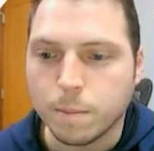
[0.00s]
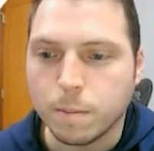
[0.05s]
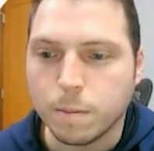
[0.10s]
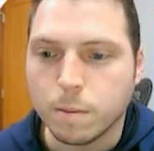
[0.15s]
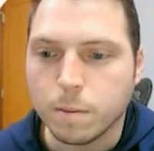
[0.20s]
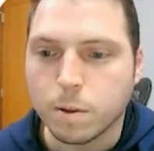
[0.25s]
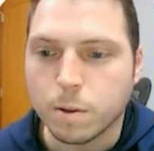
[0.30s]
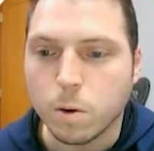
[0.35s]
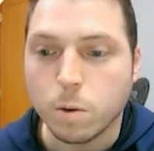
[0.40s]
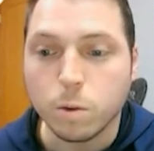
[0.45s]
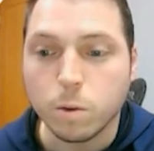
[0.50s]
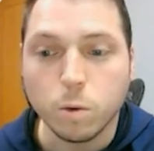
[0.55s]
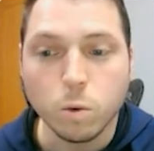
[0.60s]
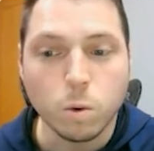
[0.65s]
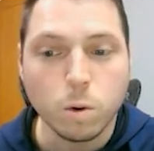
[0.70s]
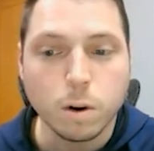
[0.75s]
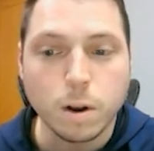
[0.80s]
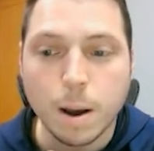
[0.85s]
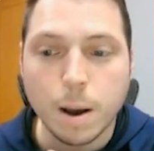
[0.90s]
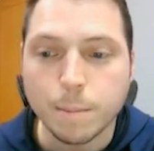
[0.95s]
So
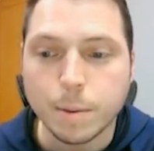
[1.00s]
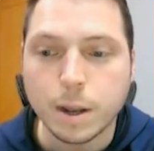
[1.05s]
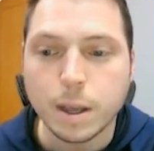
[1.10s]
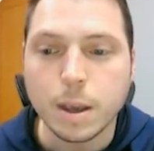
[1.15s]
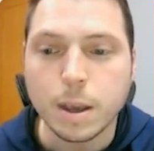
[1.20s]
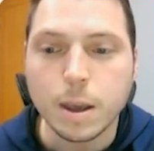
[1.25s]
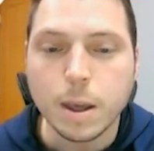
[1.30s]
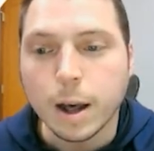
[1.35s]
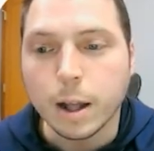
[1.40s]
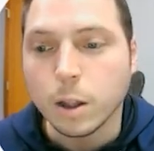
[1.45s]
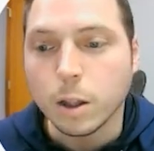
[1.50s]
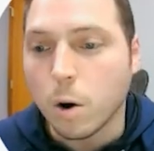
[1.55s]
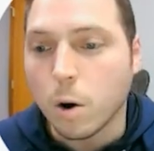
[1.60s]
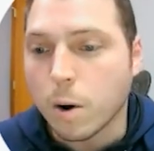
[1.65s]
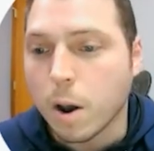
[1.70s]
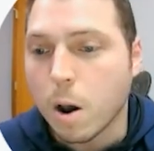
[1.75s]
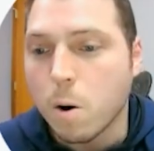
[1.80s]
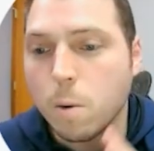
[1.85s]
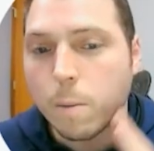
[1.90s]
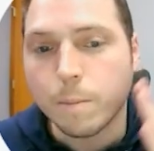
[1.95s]
your company
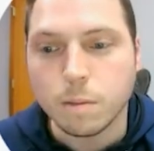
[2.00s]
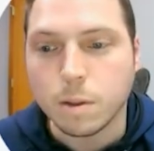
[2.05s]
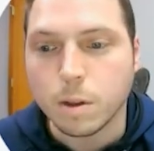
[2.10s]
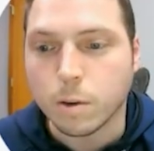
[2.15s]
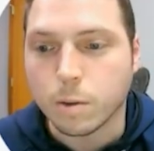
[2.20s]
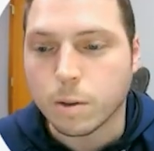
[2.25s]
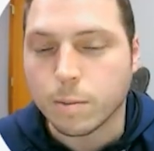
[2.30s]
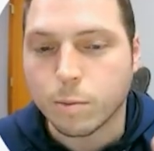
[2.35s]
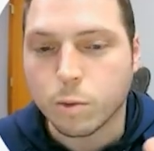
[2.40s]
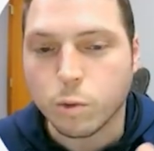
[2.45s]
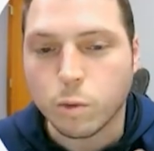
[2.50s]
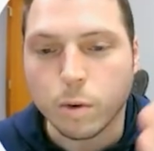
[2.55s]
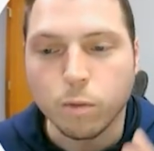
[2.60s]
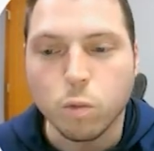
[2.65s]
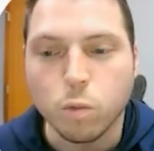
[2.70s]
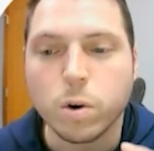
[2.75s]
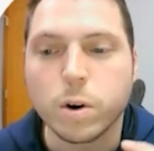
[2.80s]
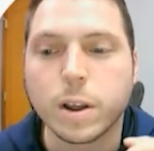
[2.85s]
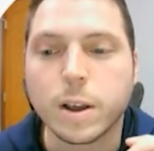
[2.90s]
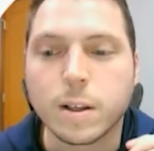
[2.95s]
logo, some sort of
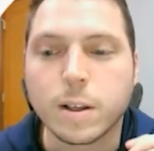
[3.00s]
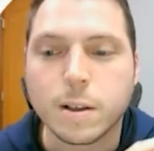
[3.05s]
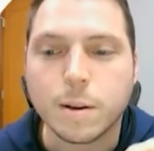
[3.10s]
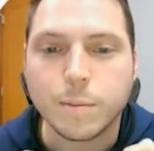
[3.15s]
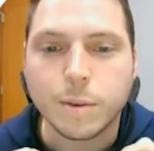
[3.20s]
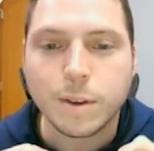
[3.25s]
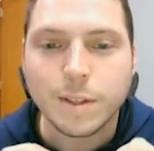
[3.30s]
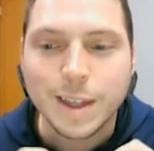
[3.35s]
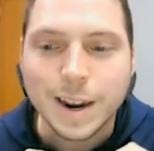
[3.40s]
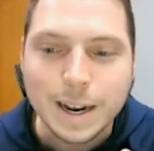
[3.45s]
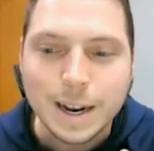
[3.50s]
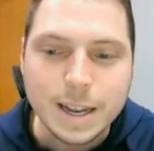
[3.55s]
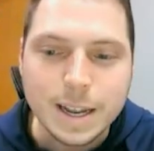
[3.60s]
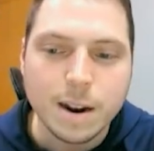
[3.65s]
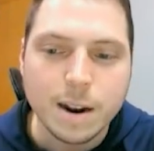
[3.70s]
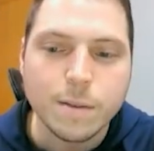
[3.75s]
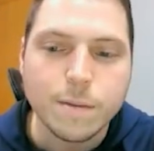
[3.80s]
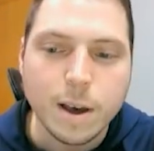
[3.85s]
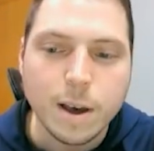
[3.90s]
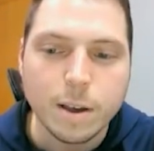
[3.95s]
wording, something that
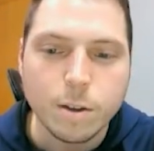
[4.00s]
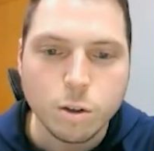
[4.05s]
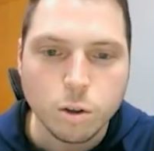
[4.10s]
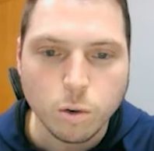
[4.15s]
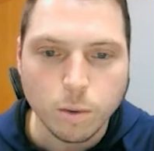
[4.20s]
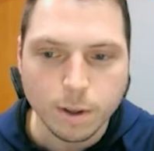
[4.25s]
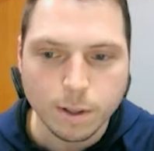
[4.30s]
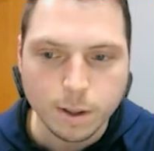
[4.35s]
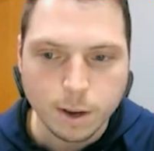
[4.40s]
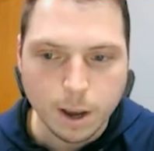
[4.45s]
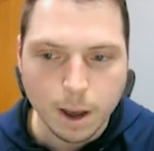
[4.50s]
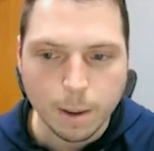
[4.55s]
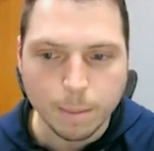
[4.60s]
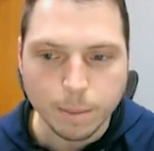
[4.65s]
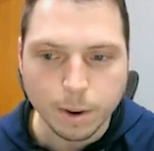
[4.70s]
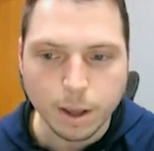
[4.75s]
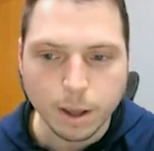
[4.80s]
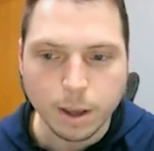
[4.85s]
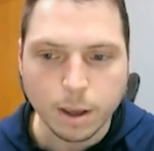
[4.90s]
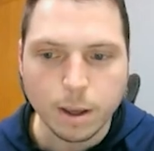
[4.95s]
identifies you as a
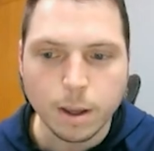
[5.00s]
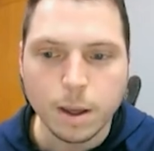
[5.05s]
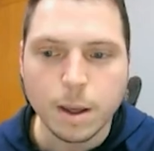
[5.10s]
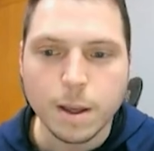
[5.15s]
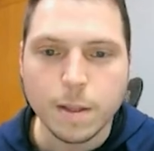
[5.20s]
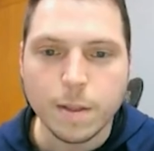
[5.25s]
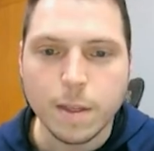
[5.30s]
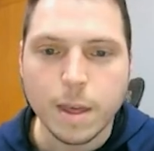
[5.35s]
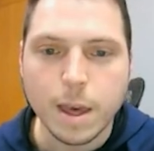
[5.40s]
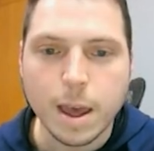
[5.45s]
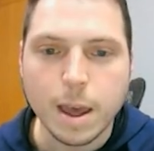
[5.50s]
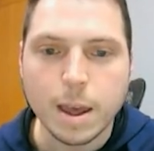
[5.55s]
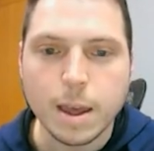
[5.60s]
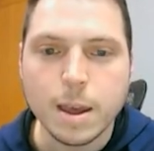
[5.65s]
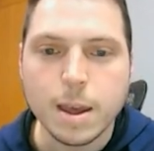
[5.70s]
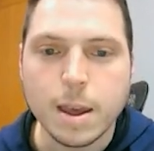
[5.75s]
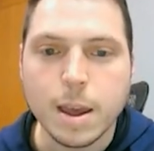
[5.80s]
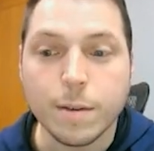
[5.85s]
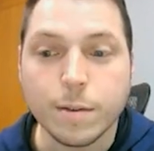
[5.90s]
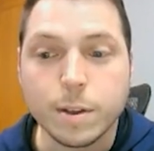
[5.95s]
company that
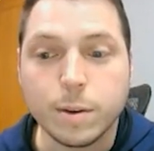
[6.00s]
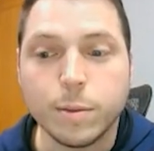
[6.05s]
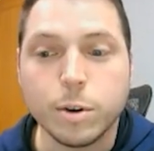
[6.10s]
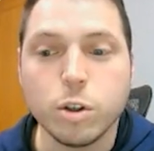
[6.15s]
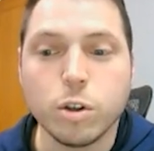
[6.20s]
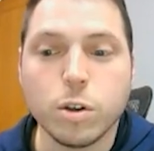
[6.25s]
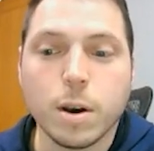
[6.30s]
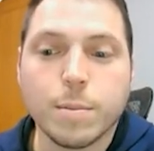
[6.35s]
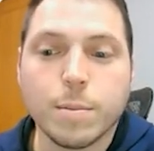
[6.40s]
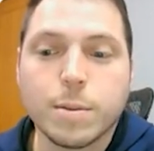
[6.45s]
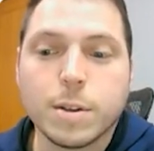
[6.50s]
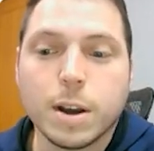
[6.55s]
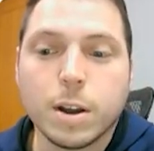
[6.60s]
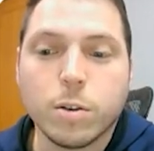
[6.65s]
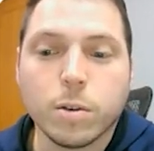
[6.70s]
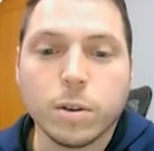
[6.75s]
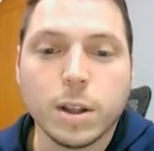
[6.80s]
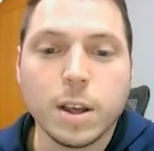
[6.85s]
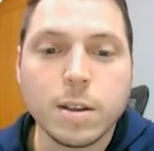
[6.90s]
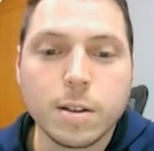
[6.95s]
if someone jumps on
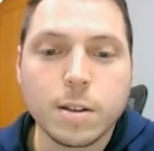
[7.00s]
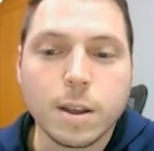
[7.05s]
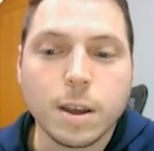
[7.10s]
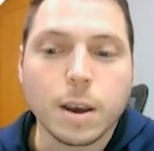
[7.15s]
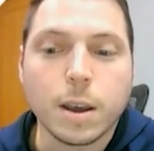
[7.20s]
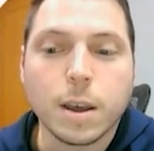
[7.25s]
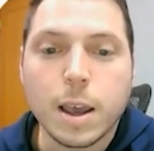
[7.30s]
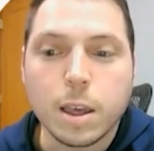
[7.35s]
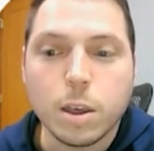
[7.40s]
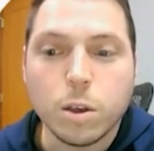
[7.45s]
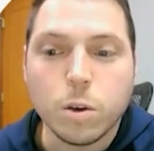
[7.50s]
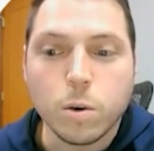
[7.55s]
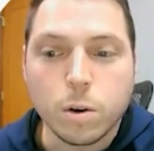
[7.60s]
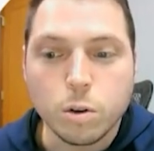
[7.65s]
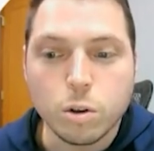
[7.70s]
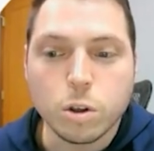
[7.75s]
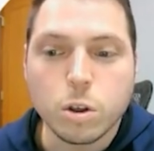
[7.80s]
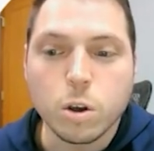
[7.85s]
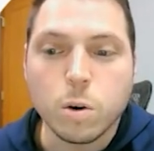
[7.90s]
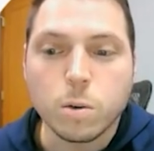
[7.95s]
your listing, you
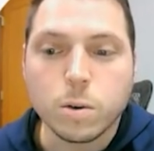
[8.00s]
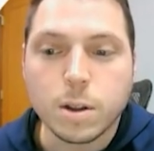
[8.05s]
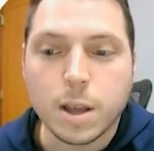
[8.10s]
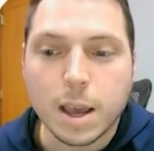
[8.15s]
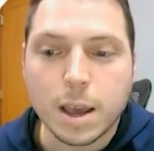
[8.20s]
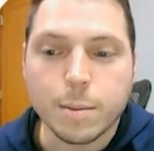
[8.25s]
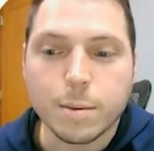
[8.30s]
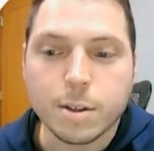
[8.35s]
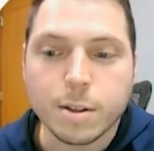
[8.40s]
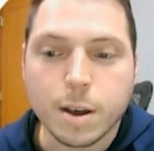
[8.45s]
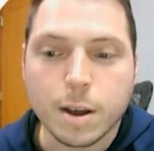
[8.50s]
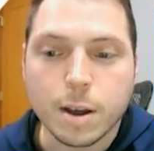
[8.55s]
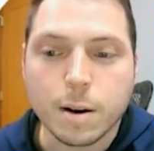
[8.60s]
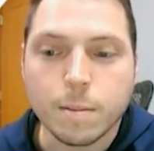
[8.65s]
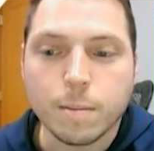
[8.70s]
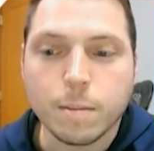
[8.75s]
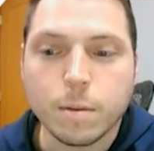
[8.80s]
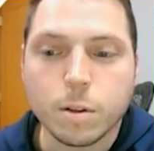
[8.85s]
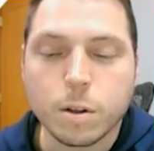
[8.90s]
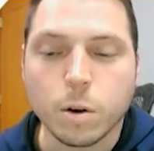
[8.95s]
can show to Amazon.
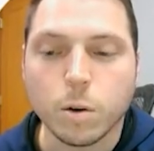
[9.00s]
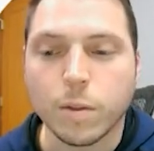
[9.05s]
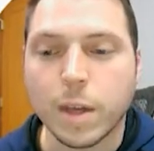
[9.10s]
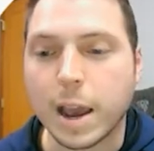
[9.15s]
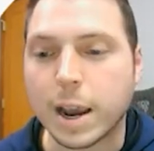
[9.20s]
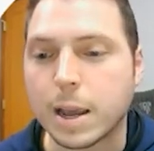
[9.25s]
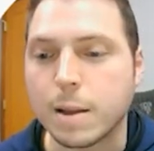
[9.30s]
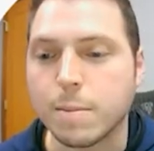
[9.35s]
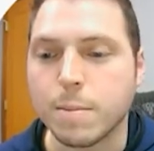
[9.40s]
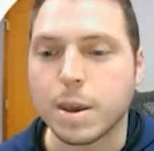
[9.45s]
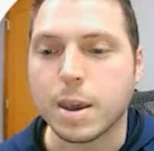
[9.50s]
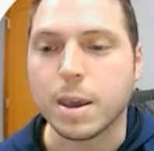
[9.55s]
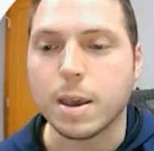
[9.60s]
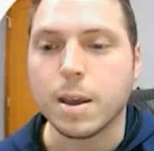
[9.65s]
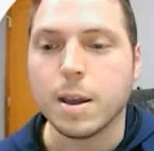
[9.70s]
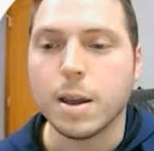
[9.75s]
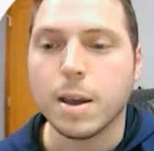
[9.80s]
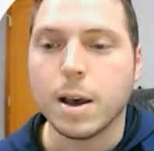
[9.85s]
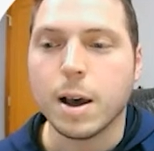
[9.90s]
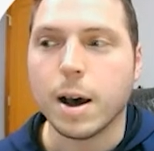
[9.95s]
So that can
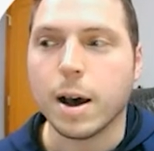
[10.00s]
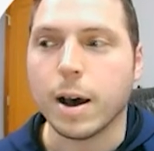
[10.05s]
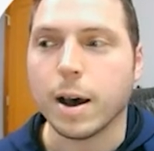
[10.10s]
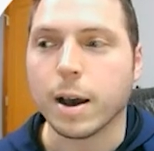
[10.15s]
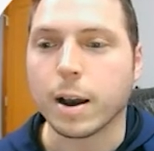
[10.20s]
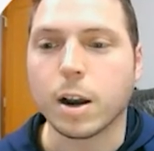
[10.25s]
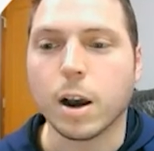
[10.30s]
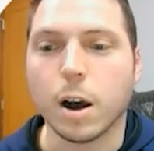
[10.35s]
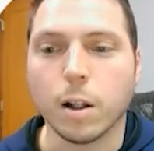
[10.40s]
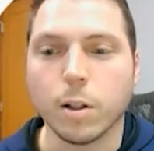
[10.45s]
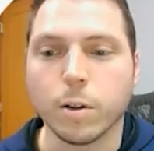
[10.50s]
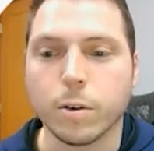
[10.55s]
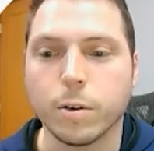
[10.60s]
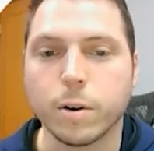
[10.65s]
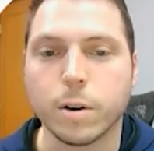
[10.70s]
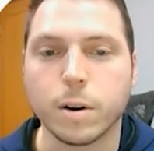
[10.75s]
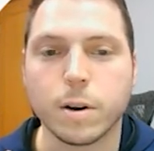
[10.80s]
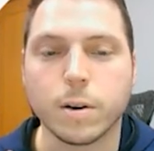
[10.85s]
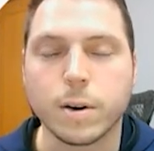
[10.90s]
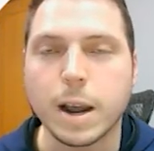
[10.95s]
be
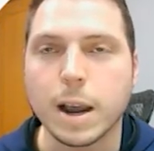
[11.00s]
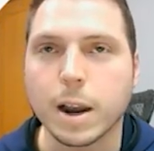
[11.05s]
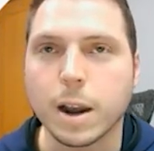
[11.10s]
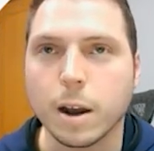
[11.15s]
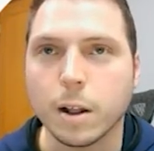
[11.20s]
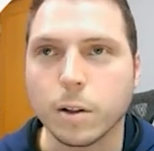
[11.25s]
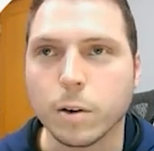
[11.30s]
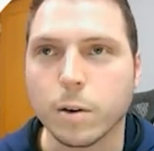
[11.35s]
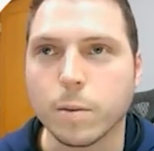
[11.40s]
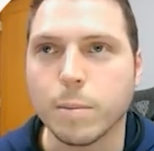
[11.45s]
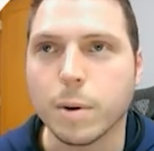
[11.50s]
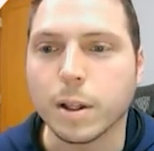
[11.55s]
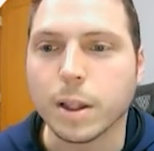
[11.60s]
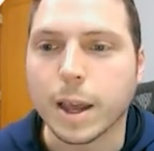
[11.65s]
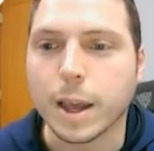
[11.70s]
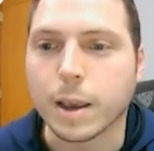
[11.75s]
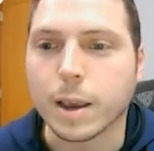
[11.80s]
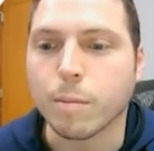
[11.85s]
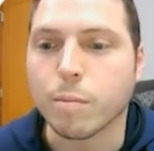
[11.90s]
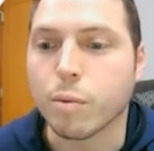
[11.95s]
colored, or not colored, but
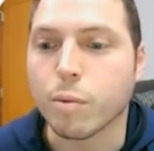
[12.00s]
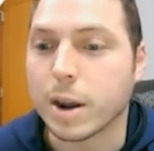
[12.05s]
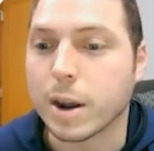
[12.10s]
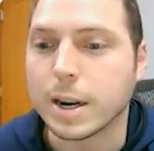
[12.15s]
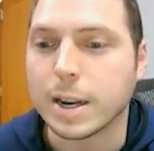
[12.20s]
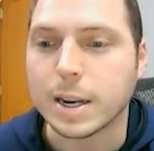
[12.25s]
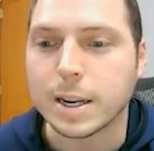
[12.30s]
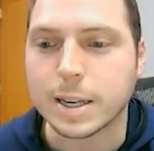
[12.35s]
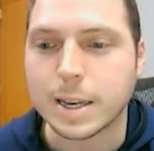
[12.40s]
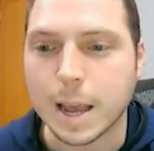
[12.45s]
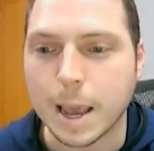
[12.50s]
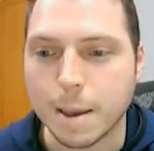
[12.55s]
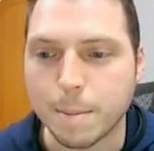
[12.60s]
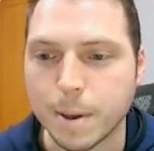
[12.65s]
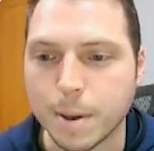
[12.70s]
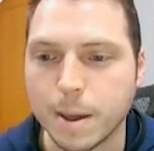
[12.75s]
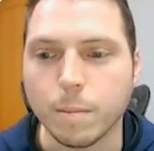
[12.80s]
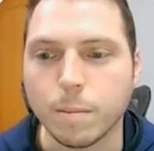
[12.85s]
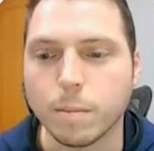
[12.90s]
like branded tape.